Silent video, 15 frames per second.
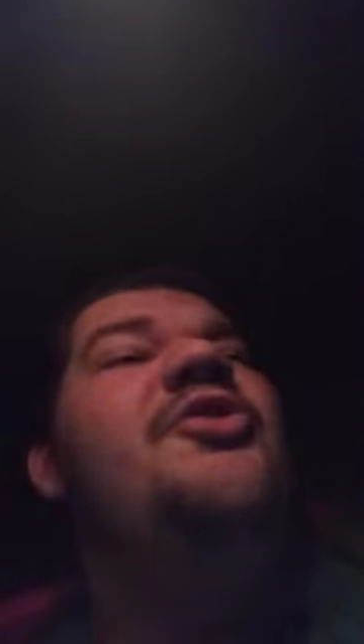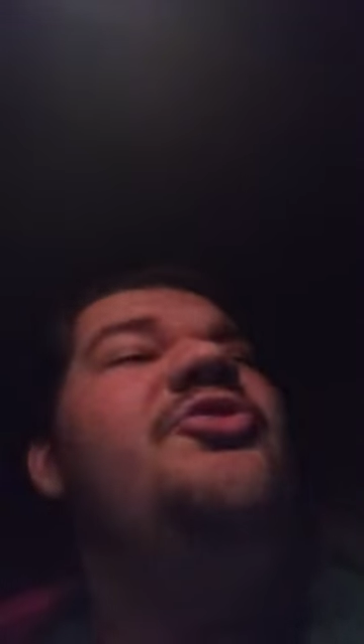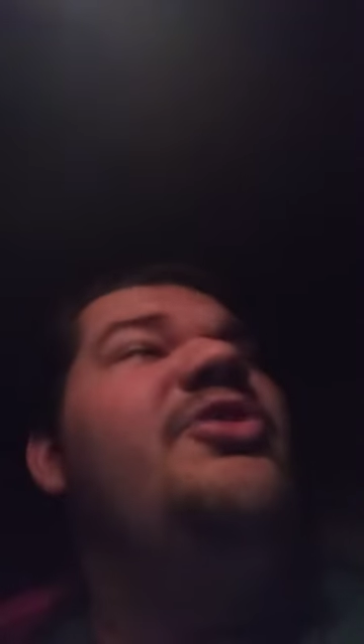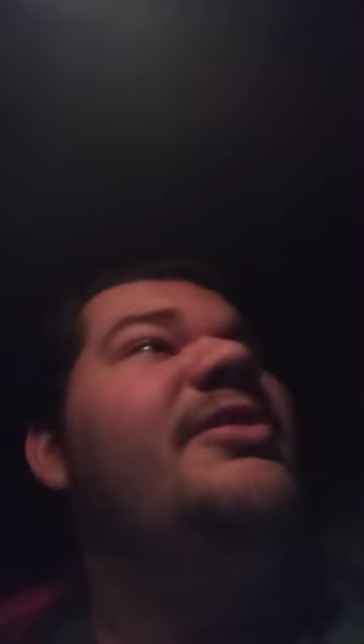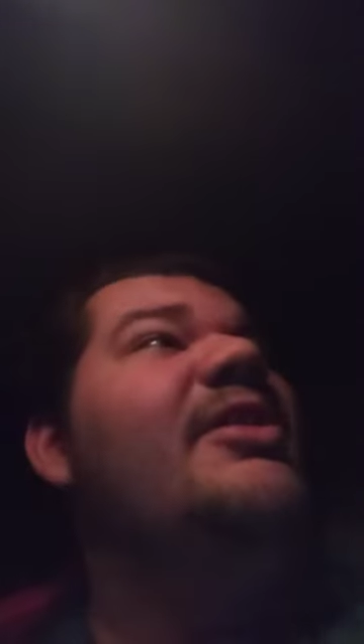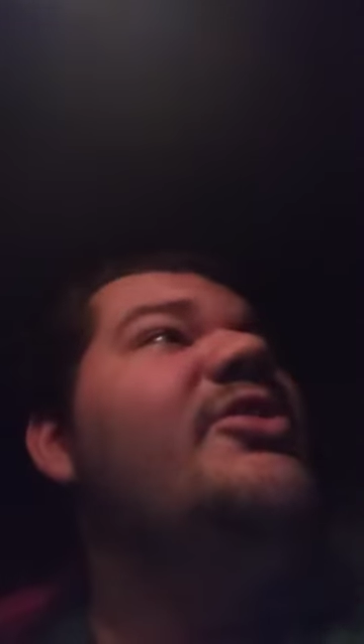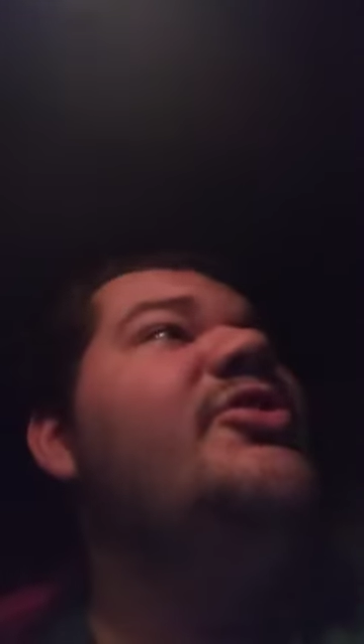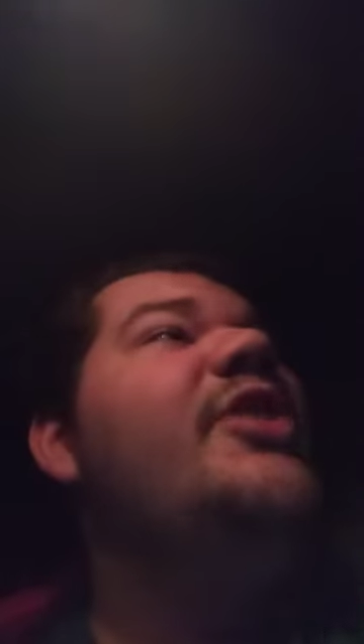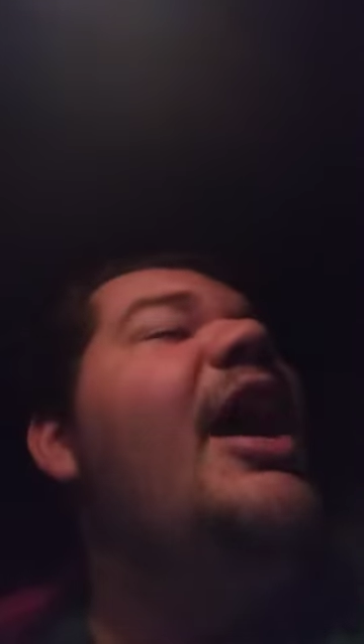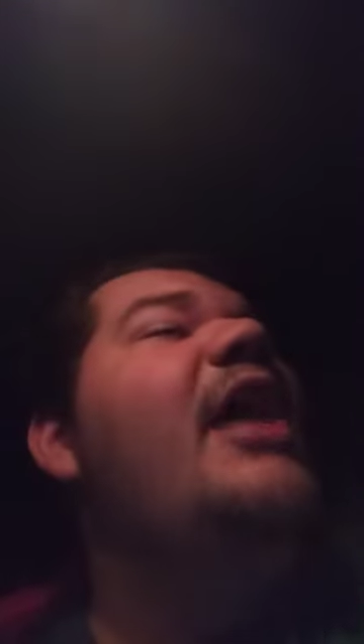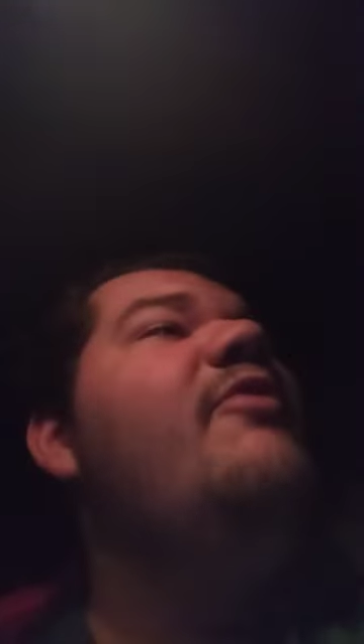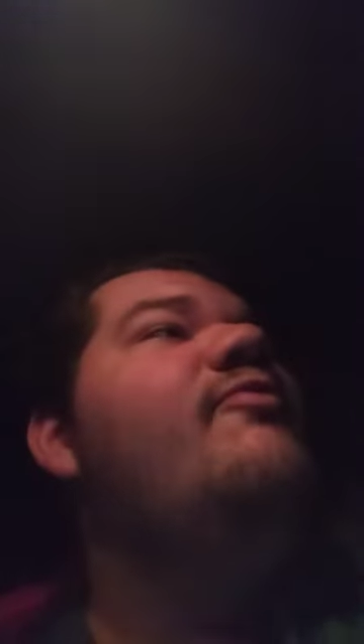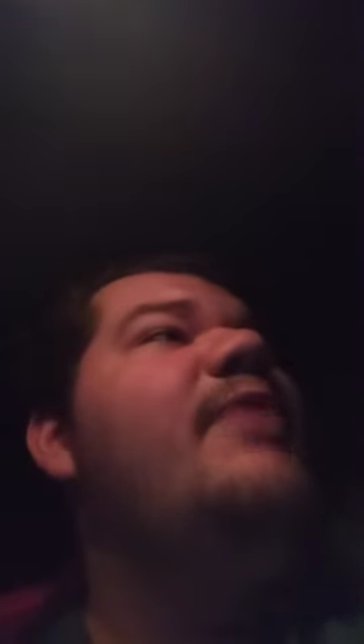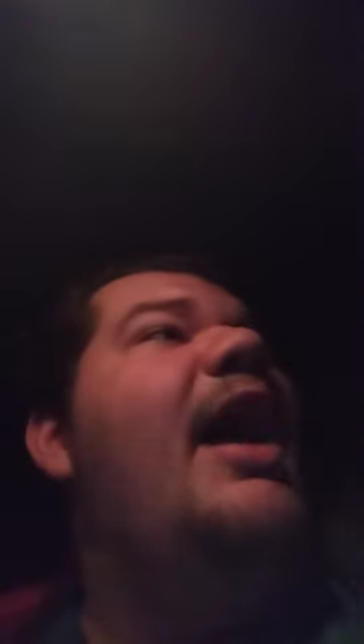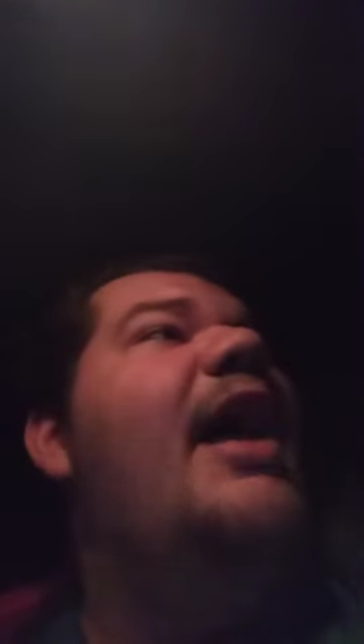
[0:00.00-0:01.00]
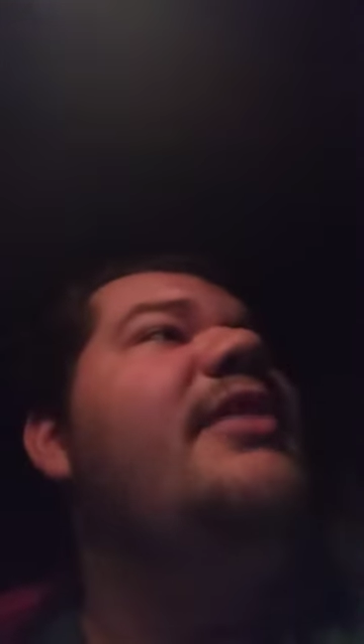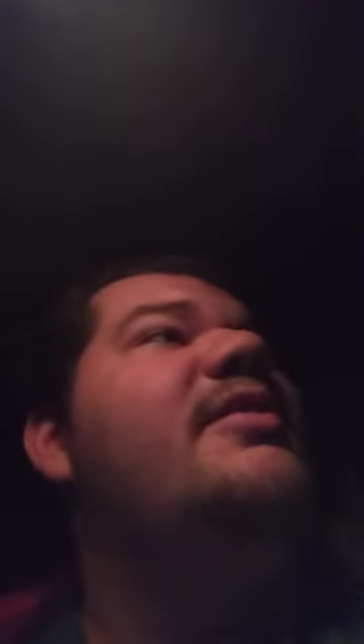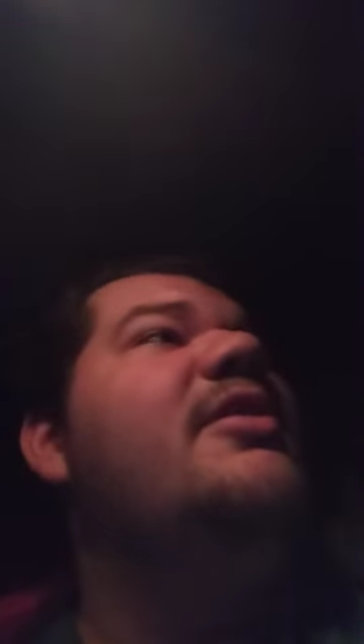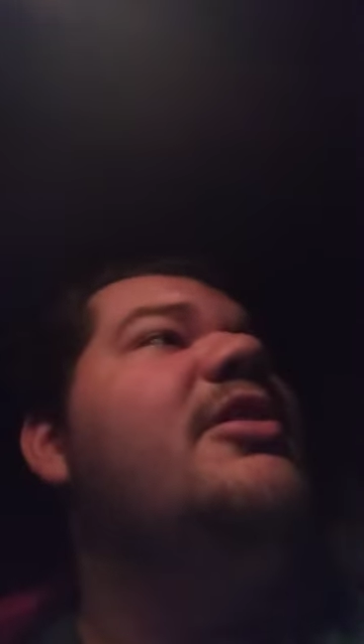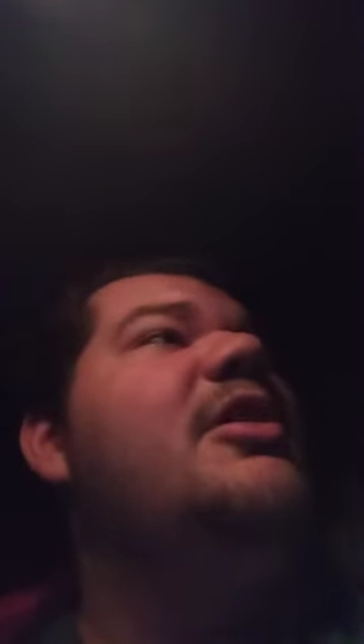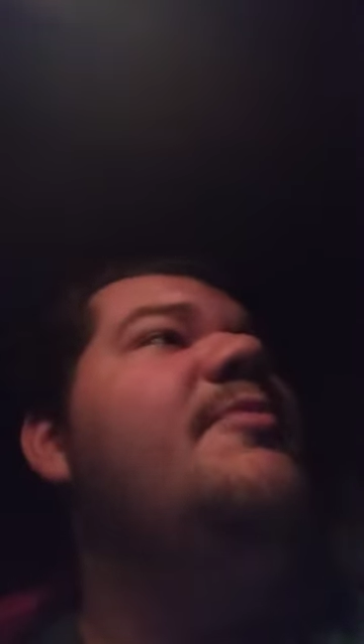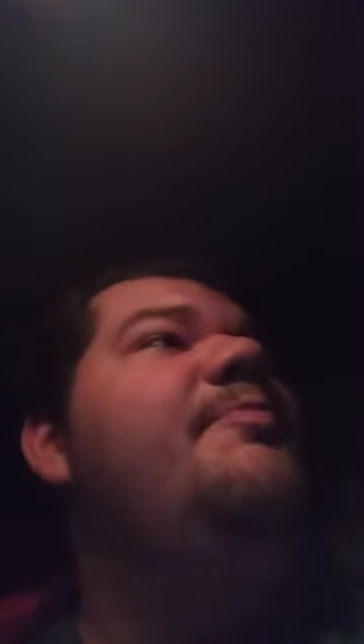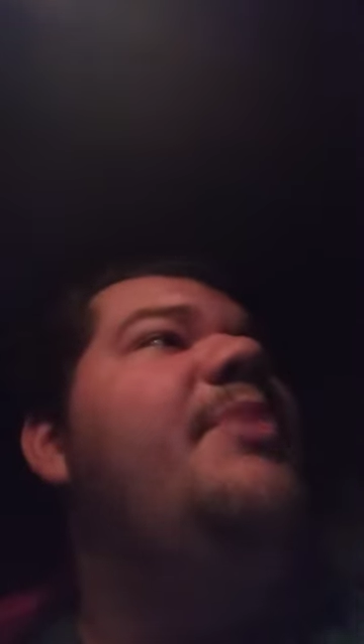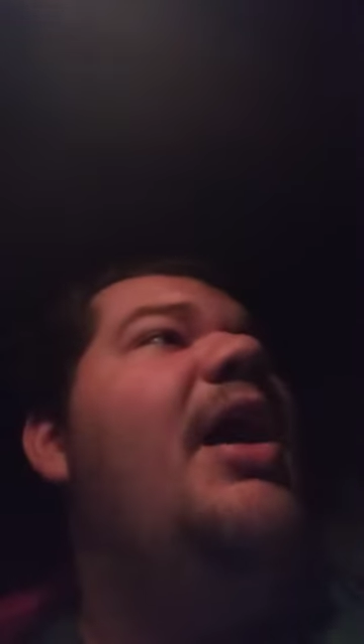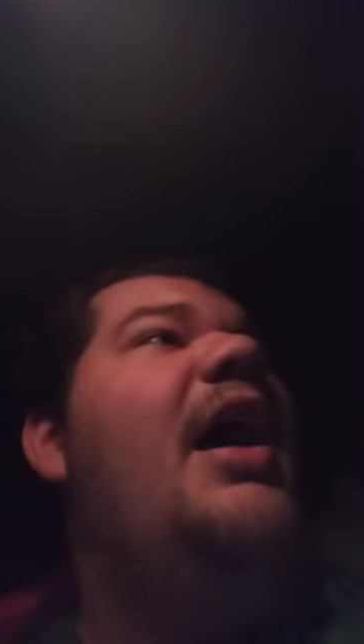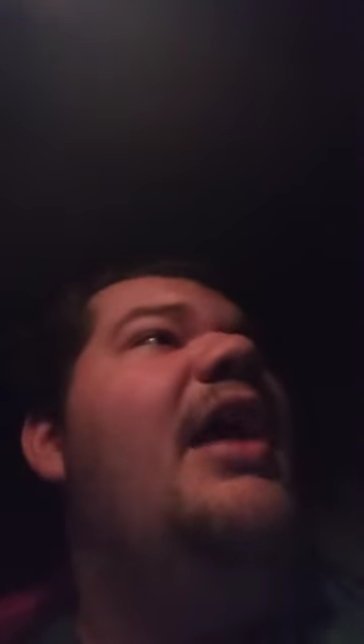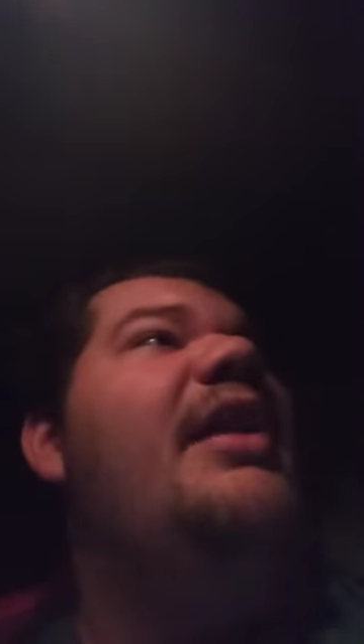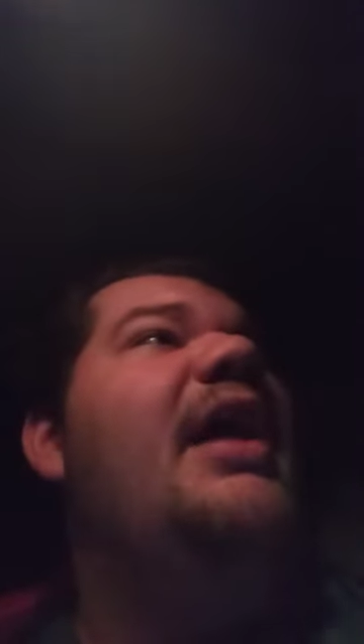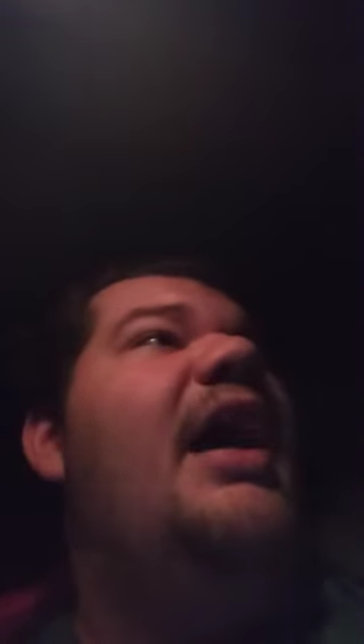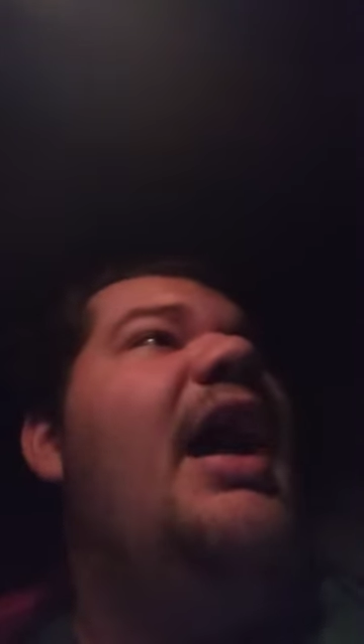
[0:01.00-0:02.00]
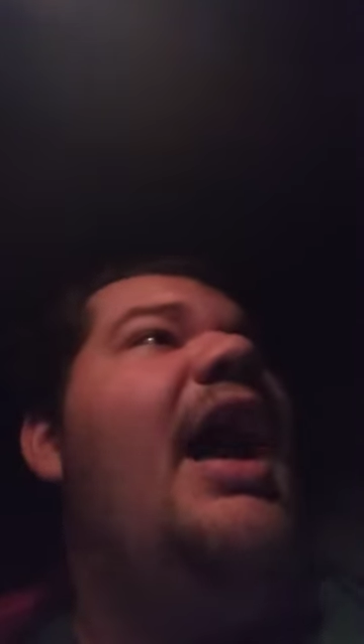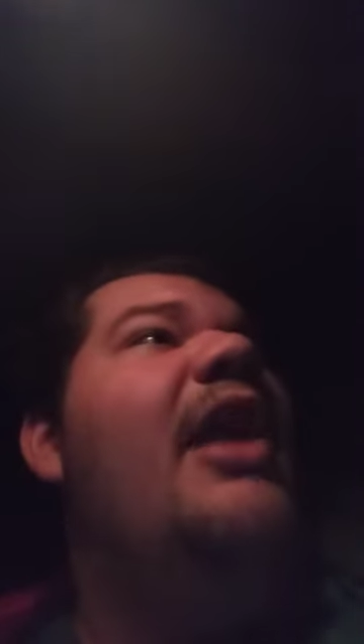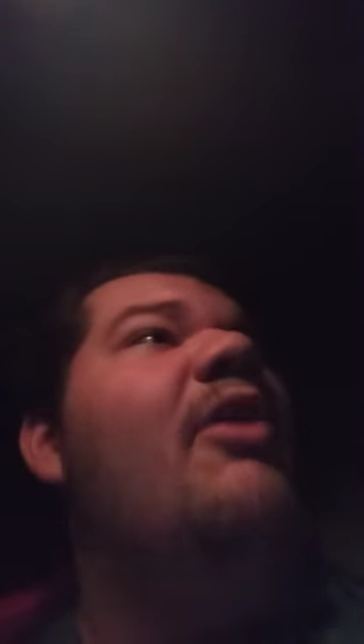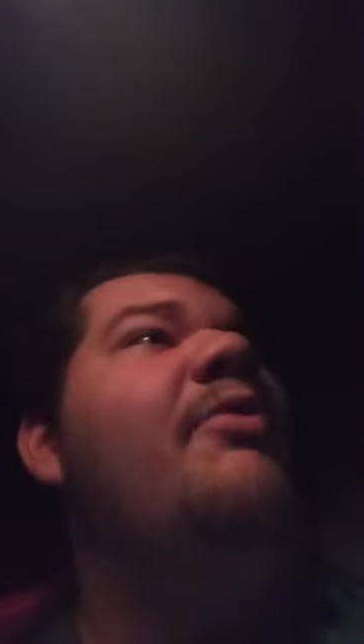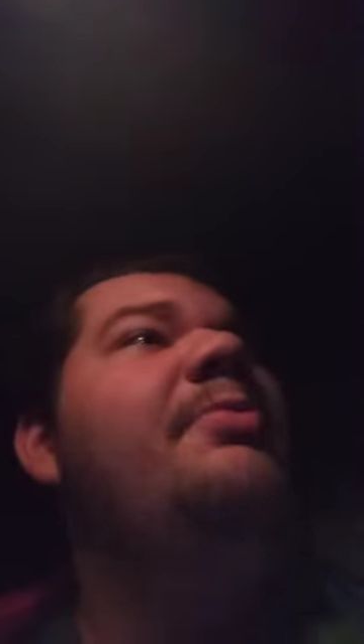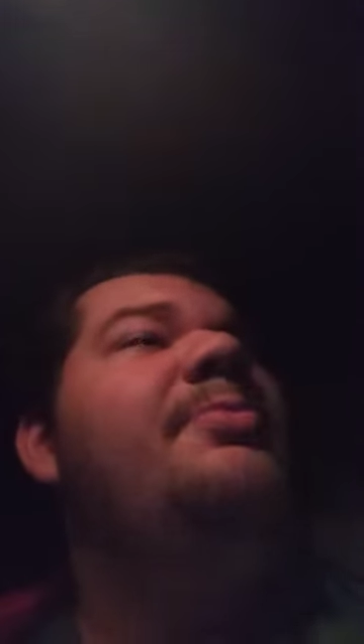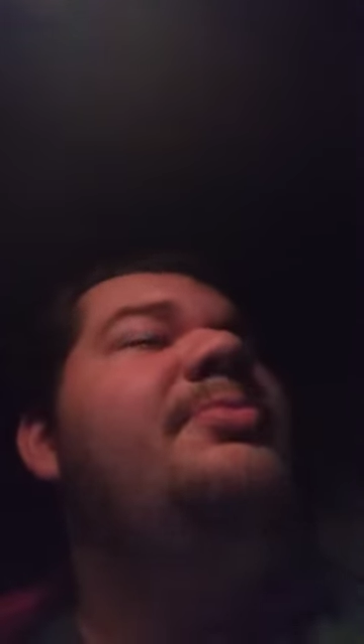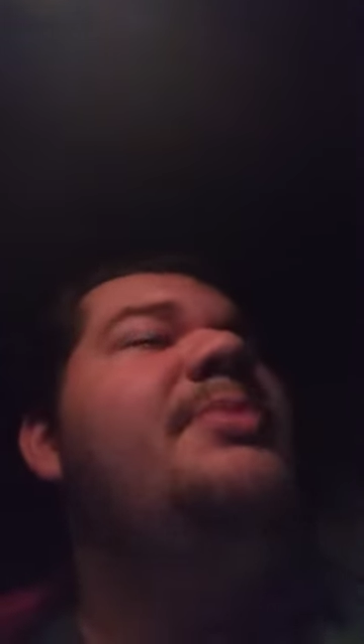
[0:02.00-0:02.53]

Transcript: She's a great wrestler, but I don't